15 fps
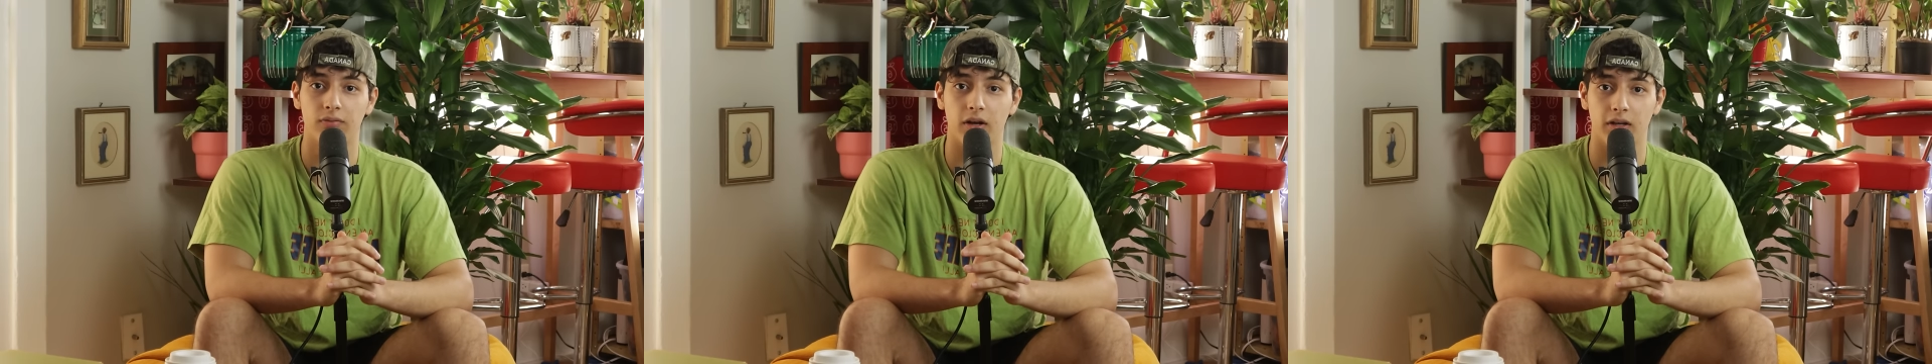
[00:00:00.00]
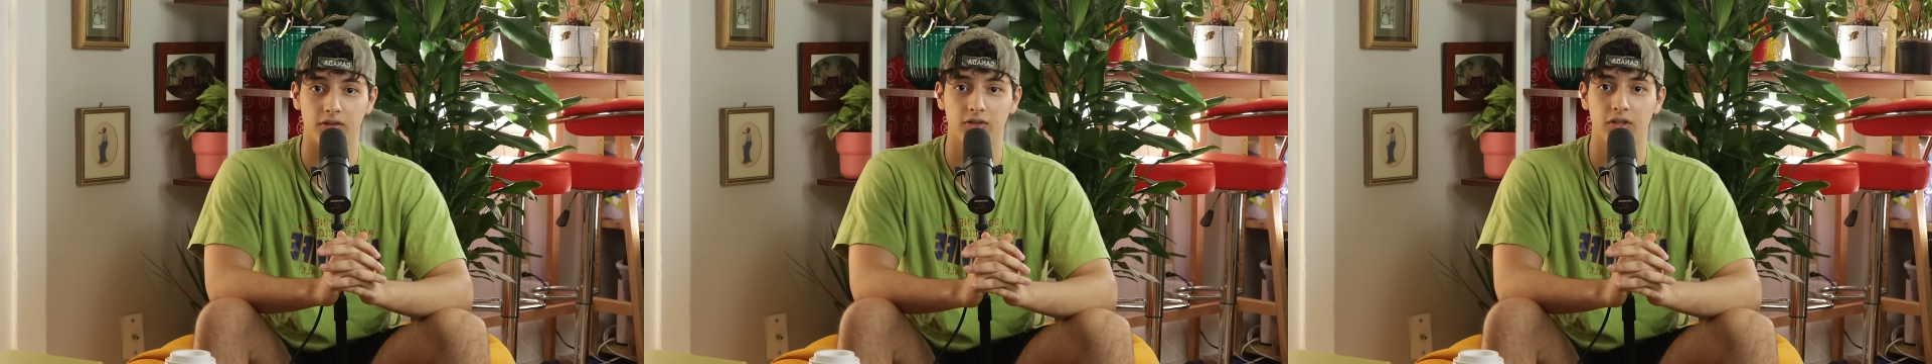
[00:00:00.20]

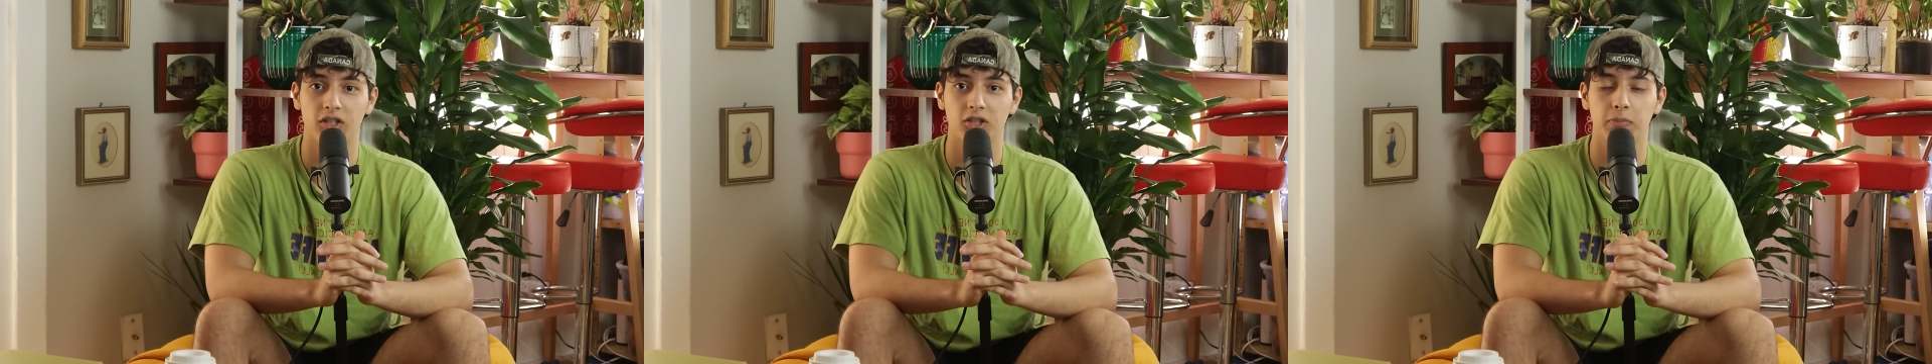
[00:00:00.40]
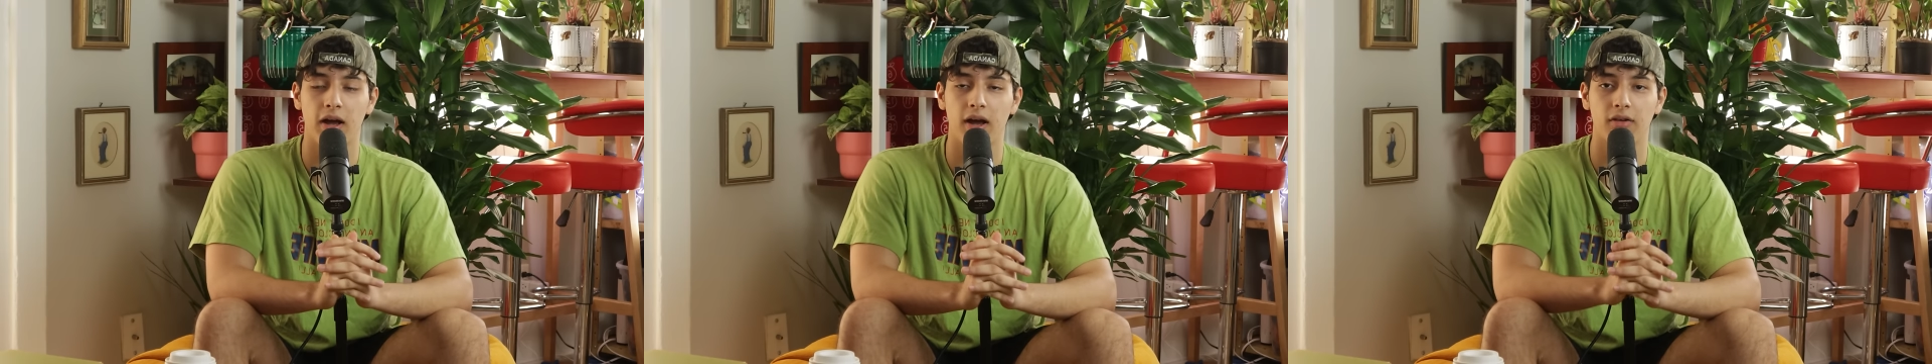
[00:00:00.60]

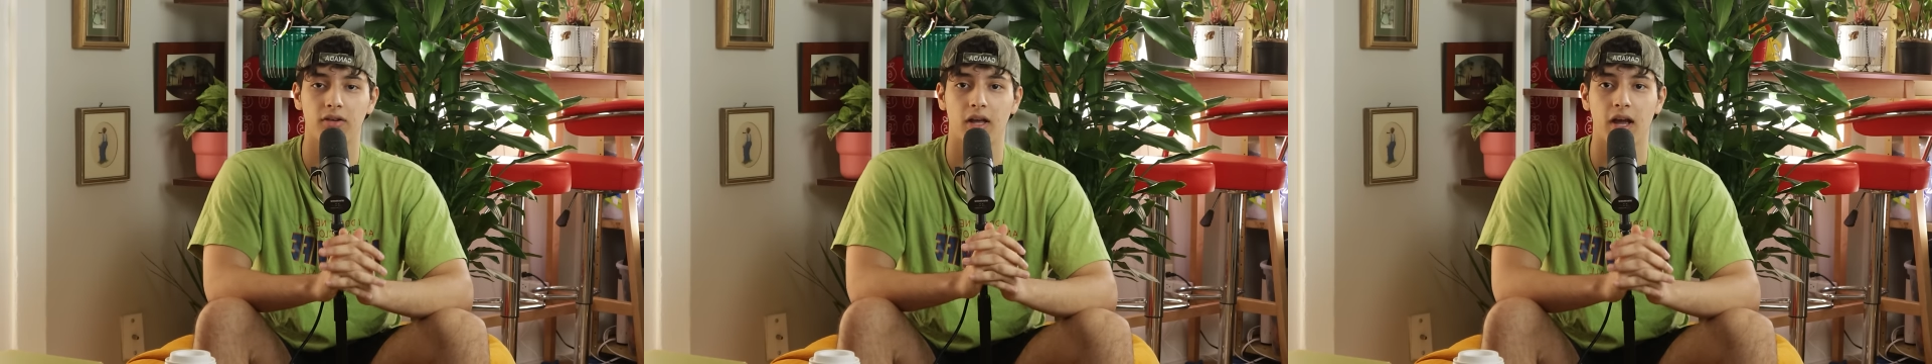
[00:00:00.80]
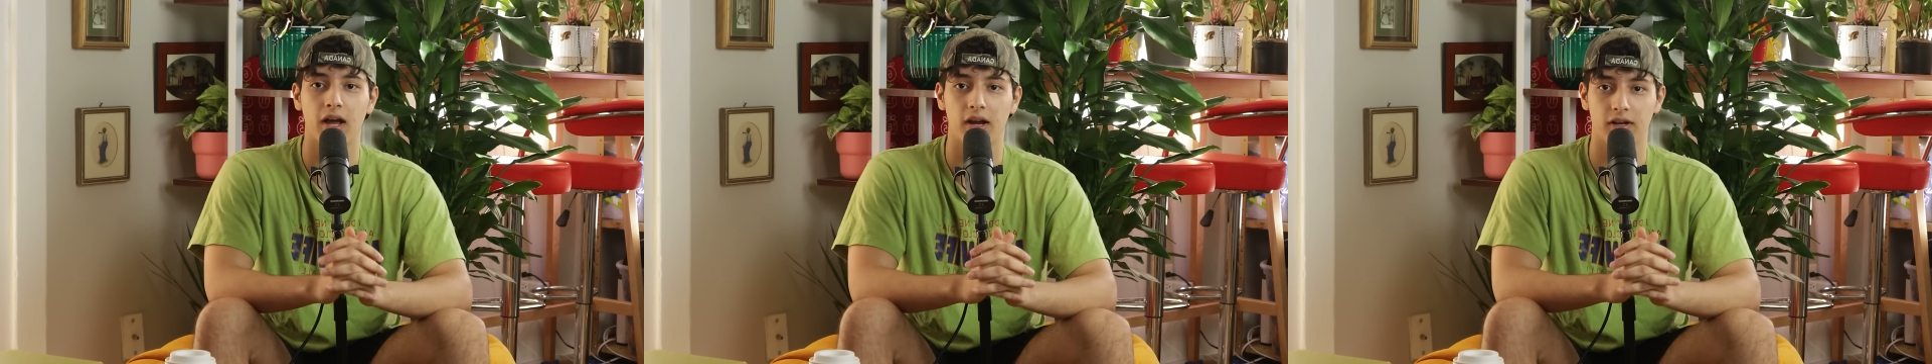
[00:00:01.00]

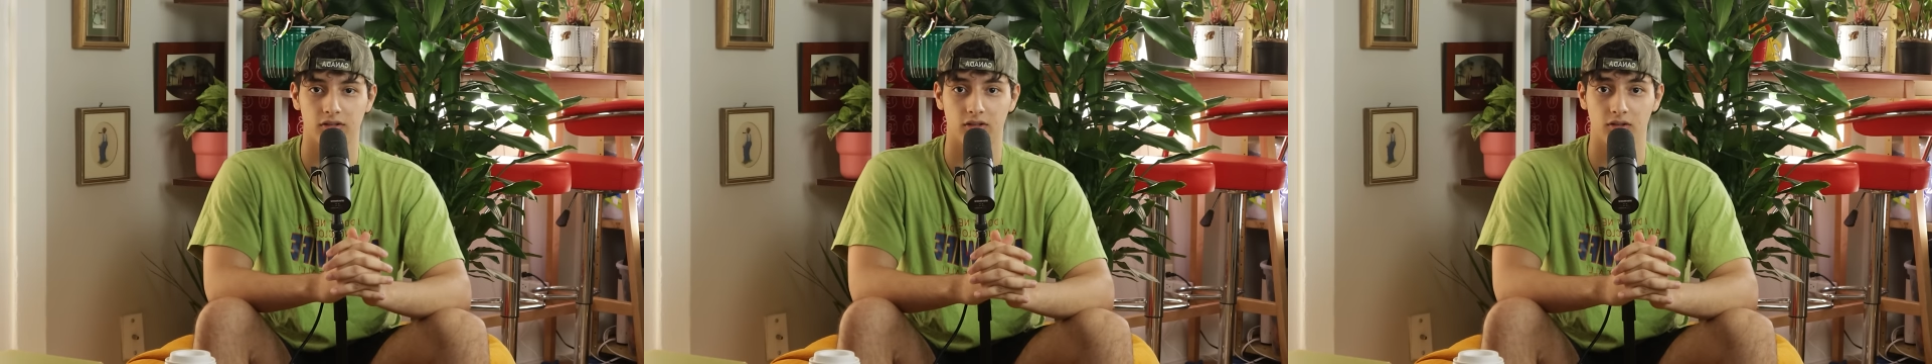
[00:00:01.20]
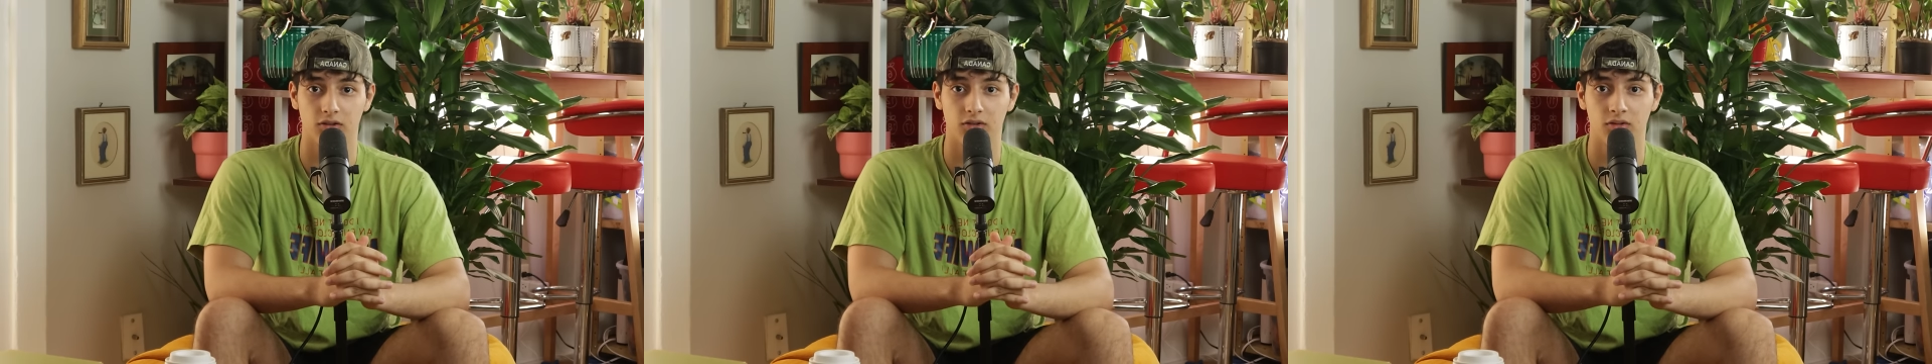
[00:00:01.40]
6-pound
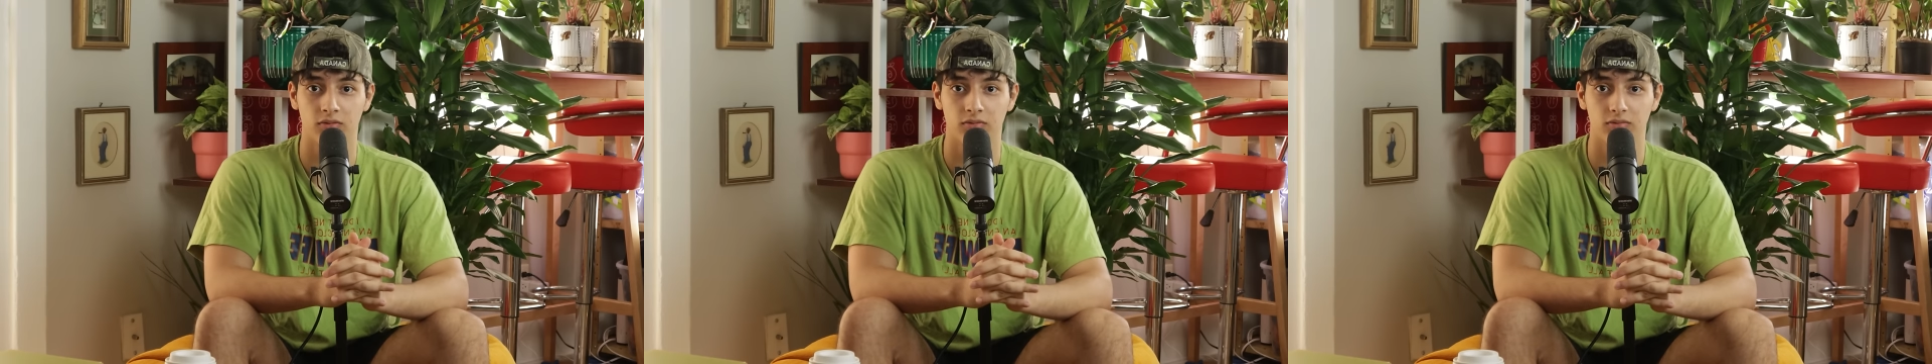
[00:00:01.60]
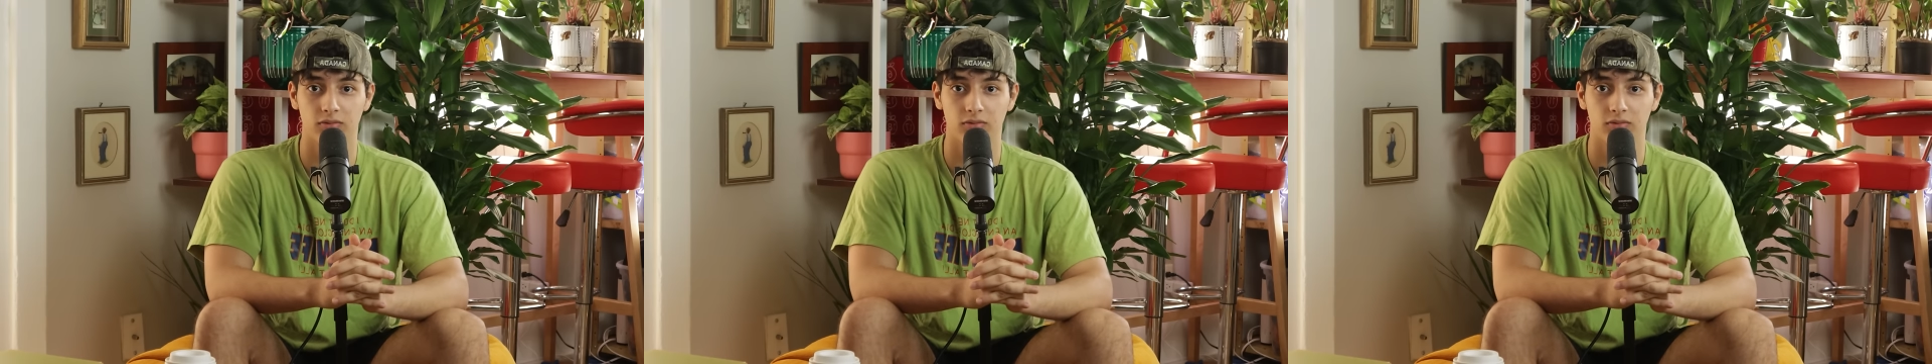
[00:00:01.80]
cactus